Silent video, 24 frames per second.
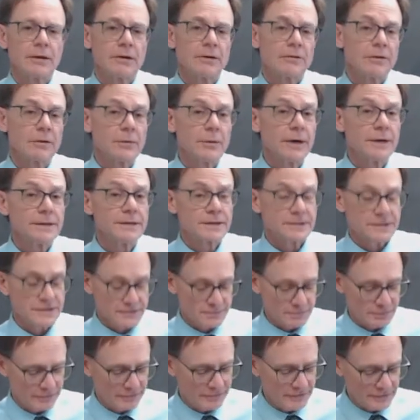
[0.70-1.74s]
Hello, everyone. This
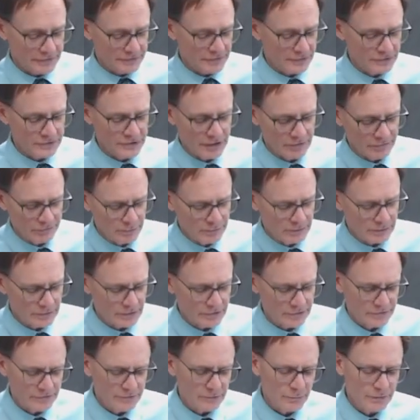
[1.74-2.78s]
is Professor Jeff
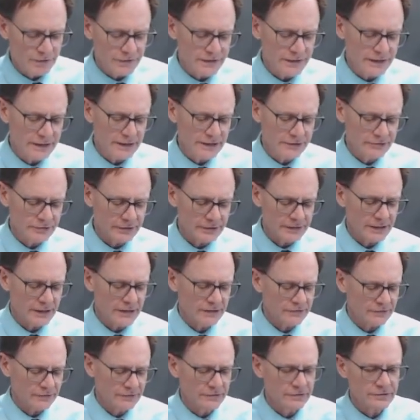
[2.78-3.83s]
Wilkerson with an
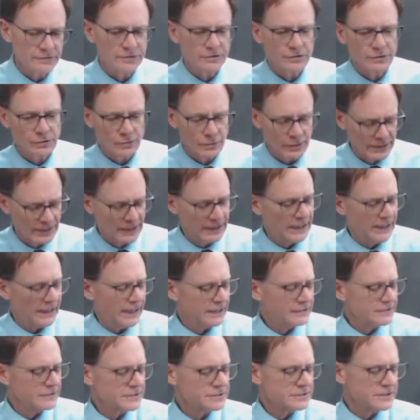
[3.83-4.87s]
introduction to
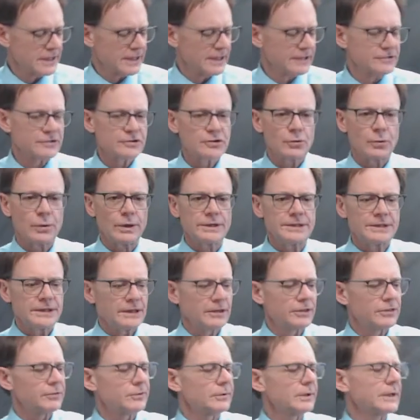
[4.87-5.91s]
exercise
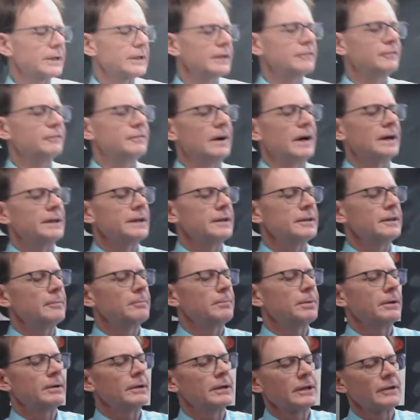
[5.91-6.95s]
23, finding the
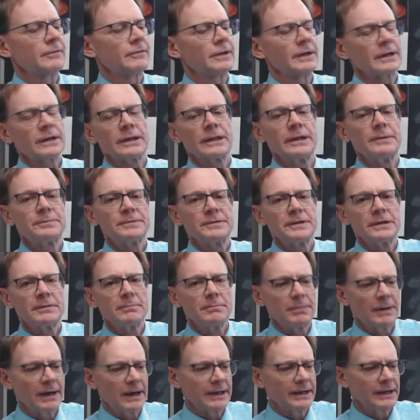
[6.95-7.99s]
period of an eclipsing
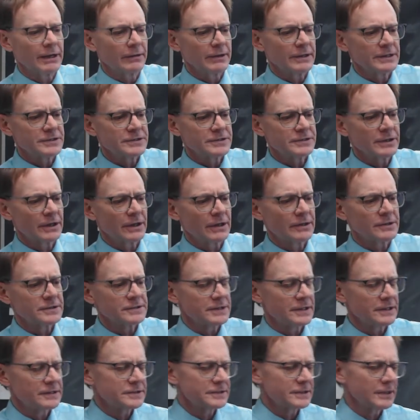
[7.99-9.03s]
binary star
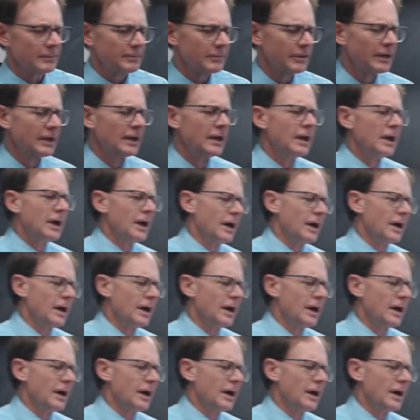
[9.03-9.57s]
system